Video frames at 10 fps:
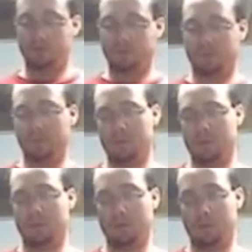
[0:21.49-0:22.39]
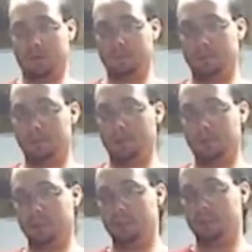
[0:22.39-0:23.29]
In this one I'm going to talk to you
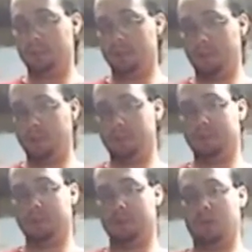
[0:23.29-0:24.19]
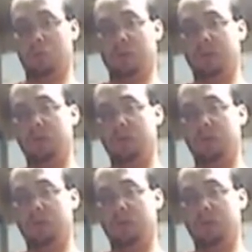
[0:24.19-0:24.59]
about how I've started working